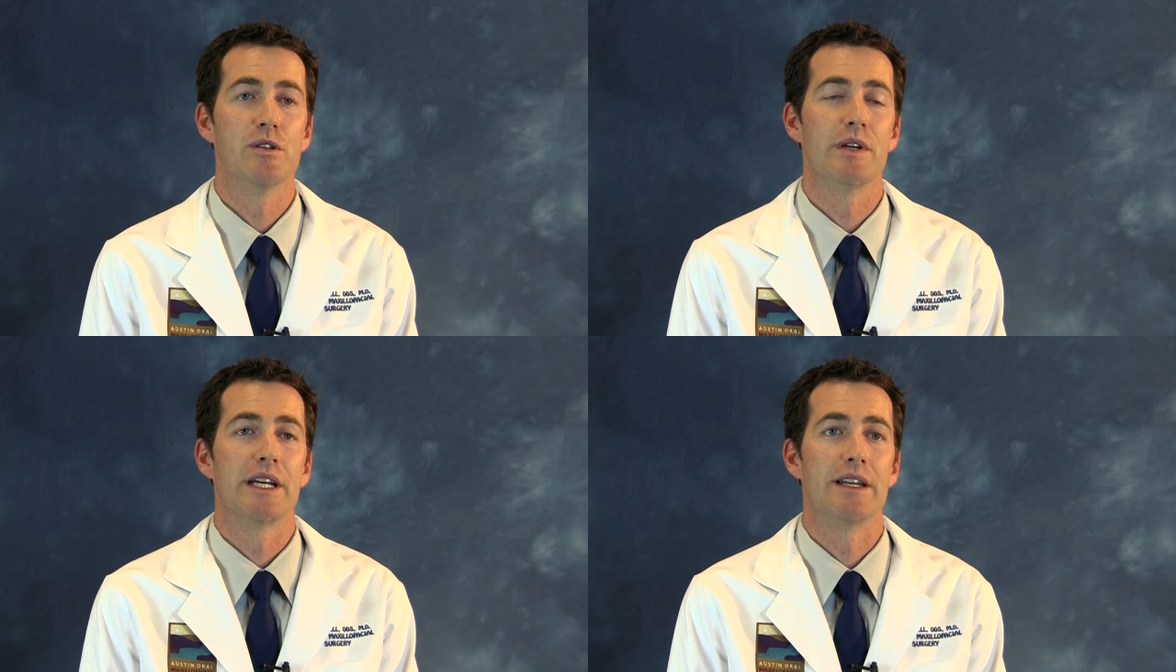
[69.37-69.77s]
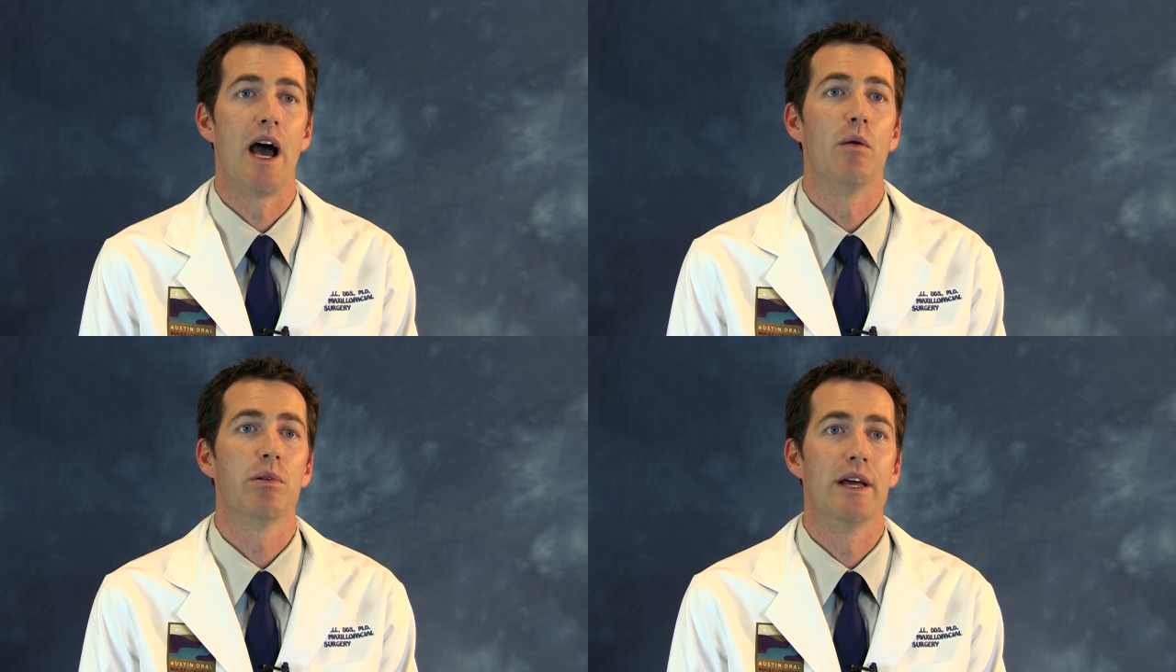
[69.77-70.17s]
which we can
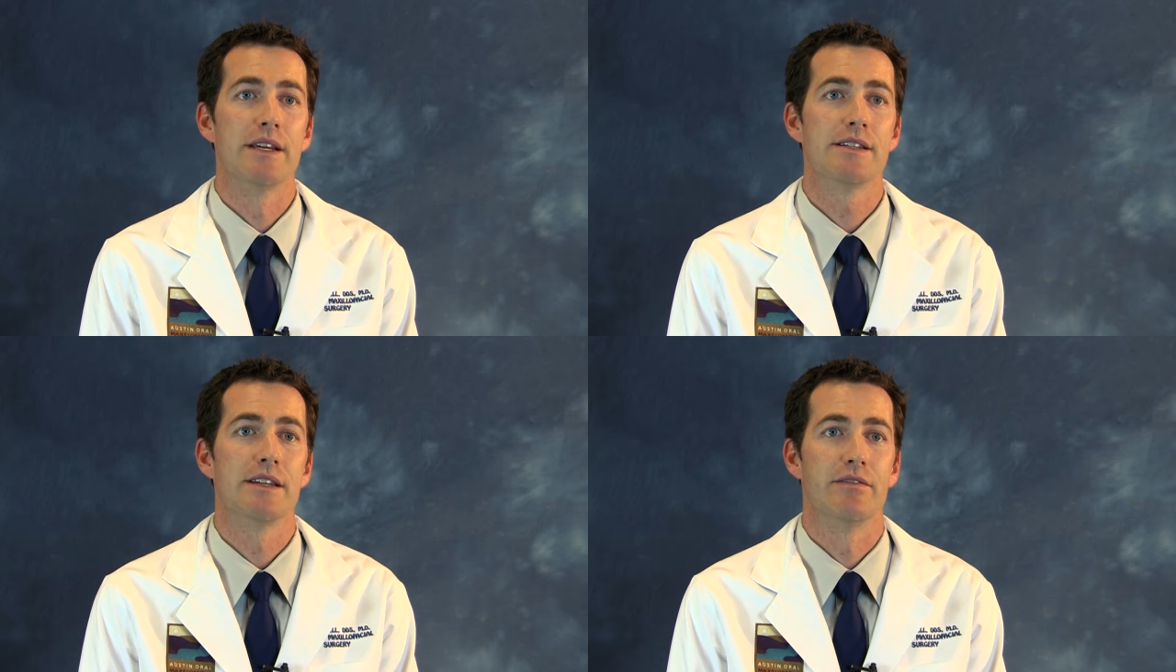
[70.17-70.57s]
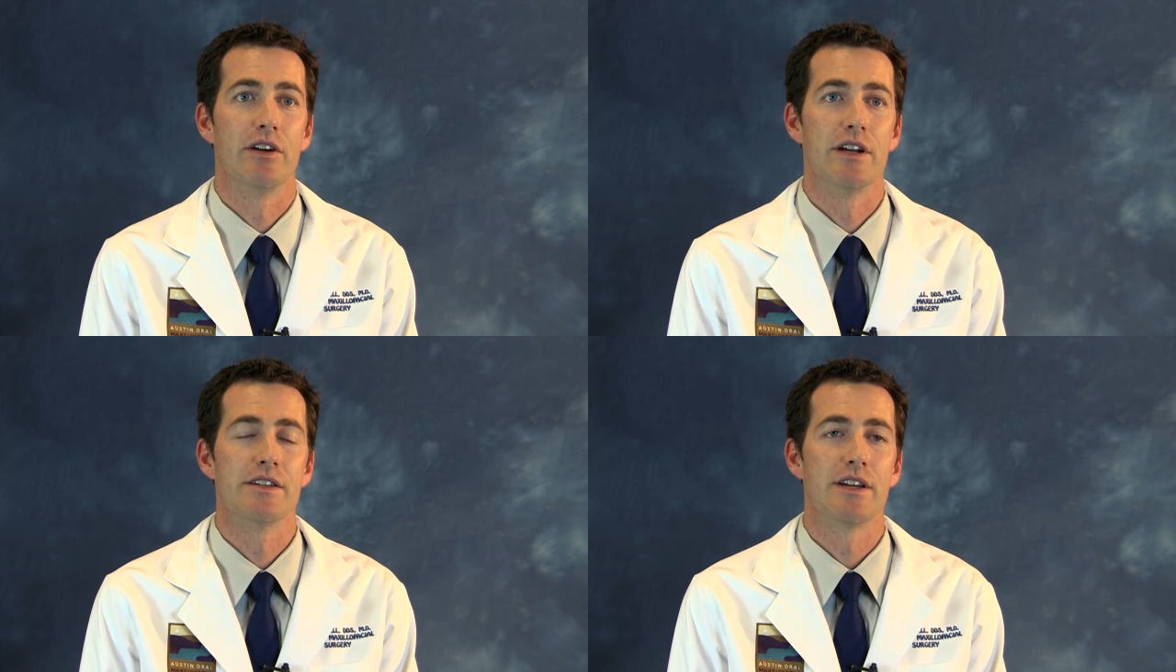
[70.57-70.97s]
now place in
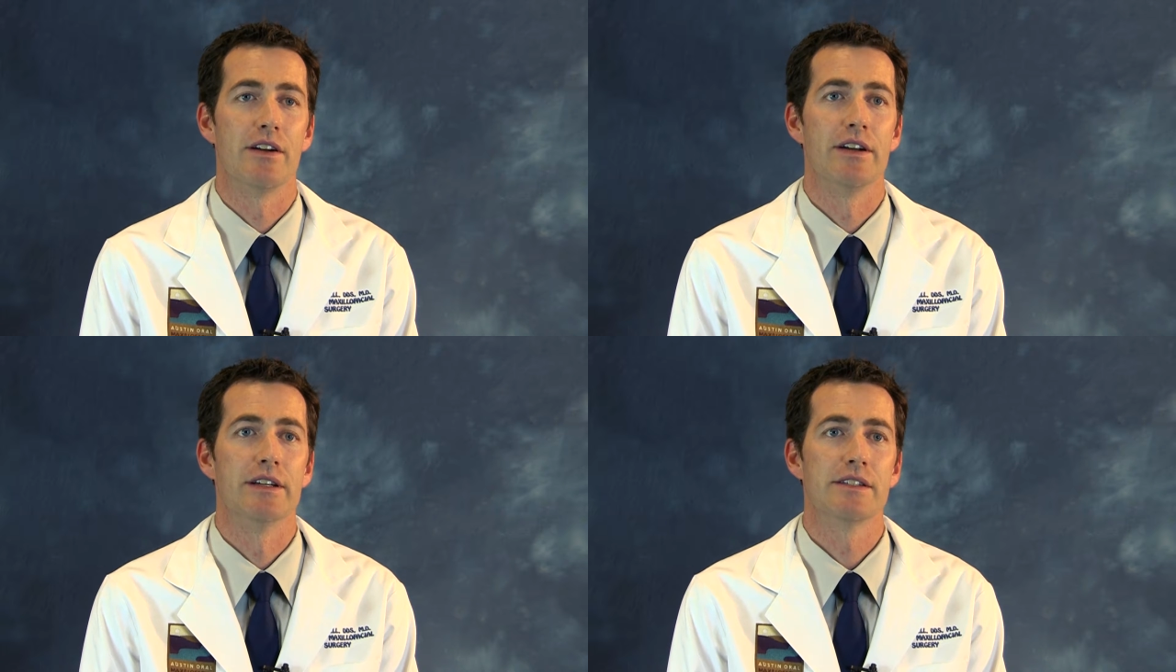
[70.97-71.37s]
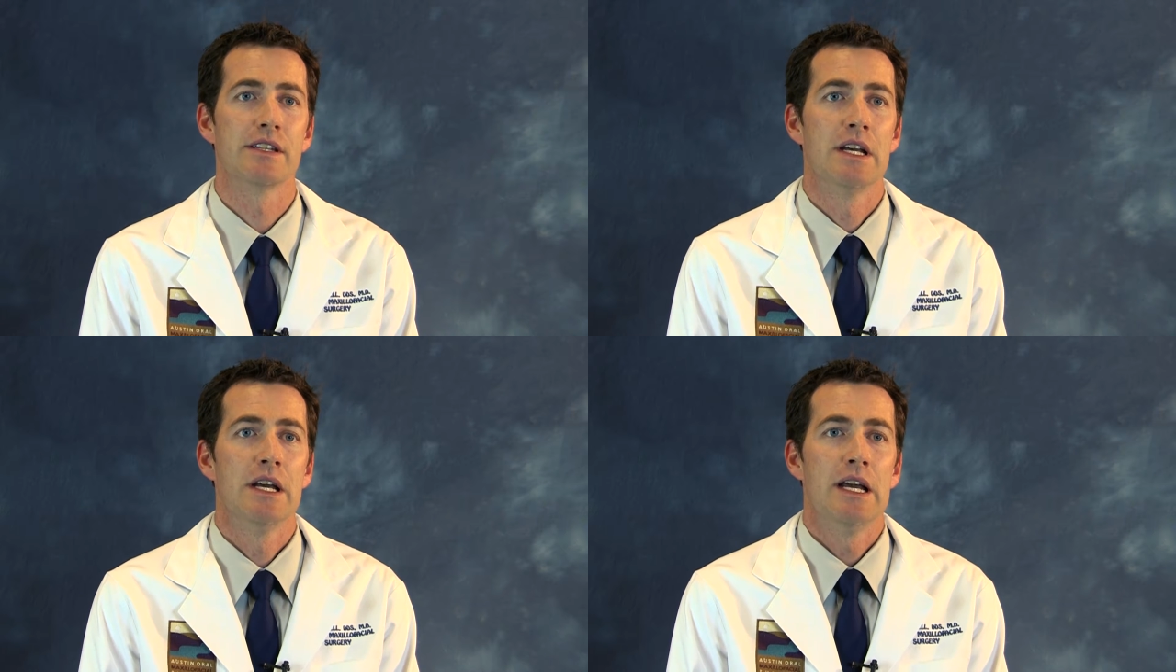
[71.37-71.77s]
various areas.